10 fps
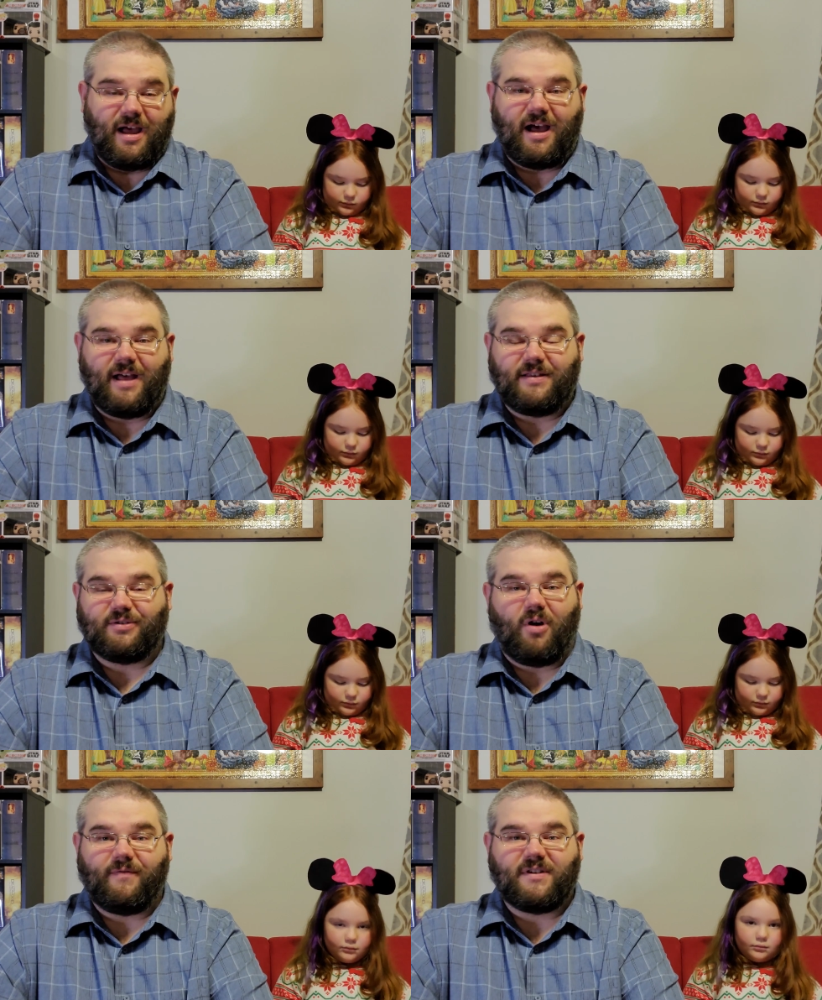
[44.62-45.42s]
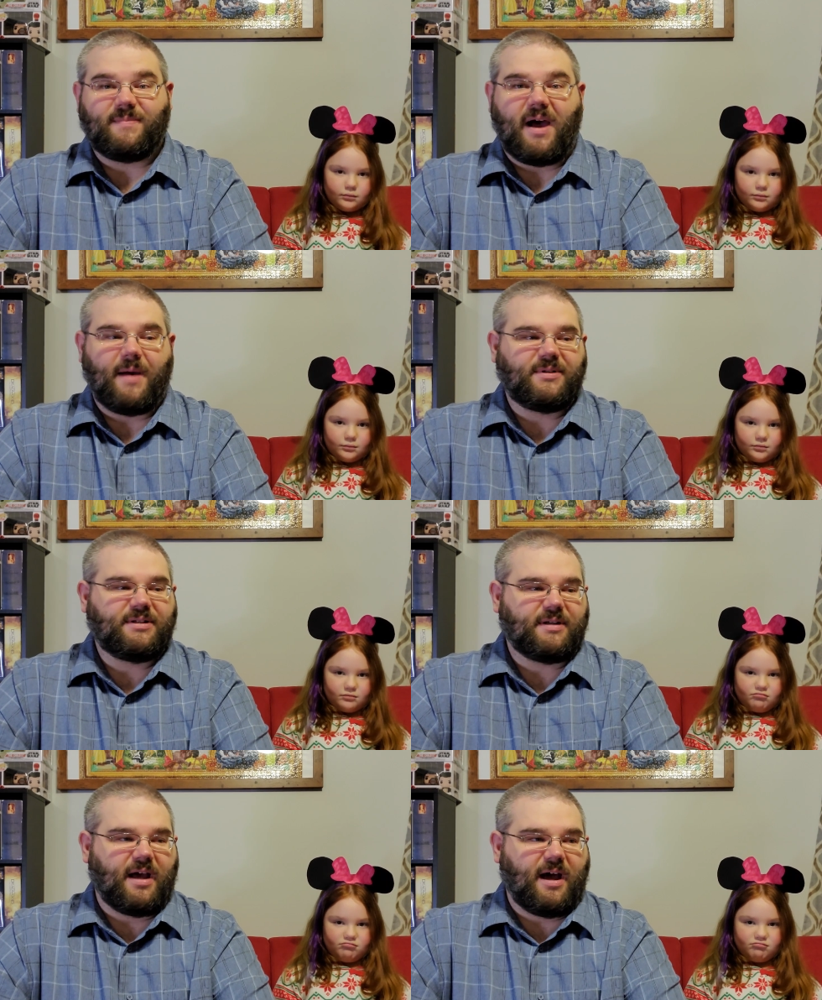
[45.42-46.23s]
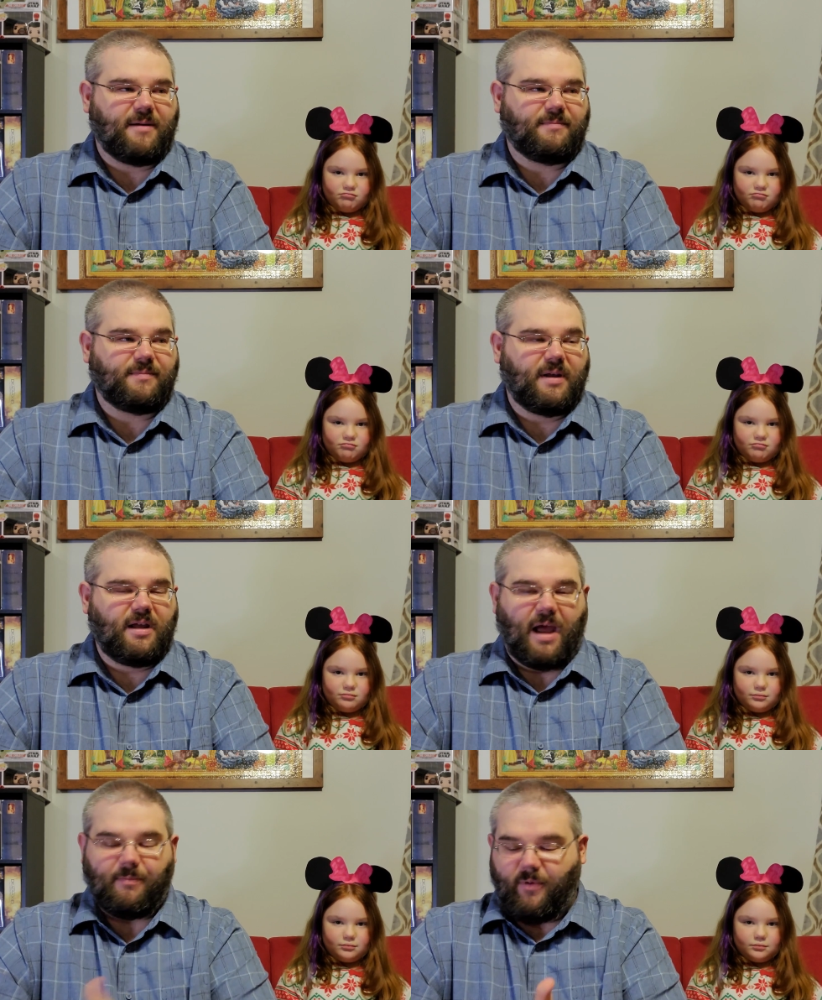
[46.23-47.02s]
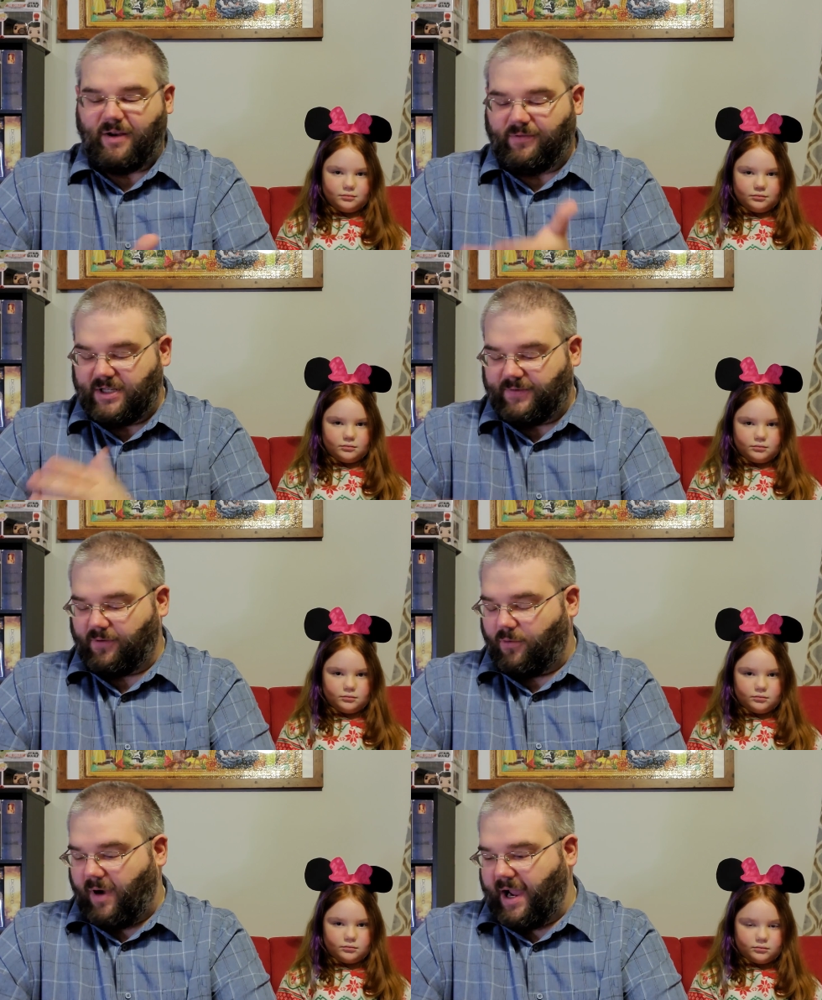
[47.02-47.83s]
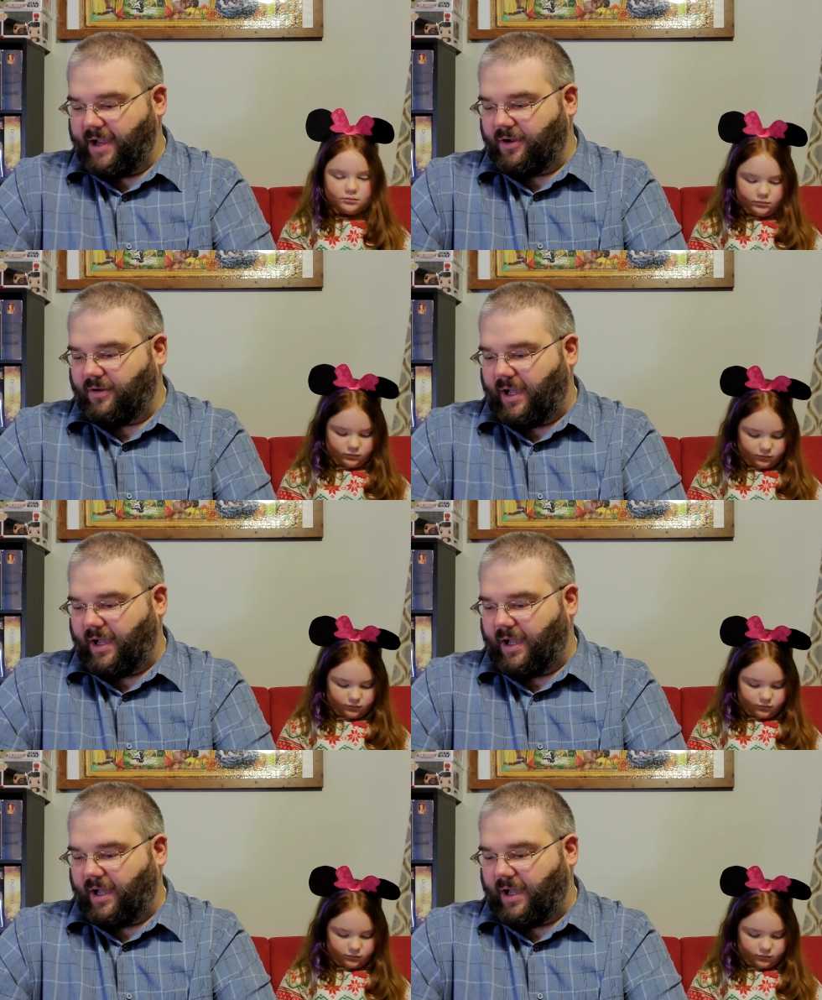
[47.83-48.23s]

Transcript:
Speaker 1: uh, these are office pops. Um, I've been waiting for these for a while.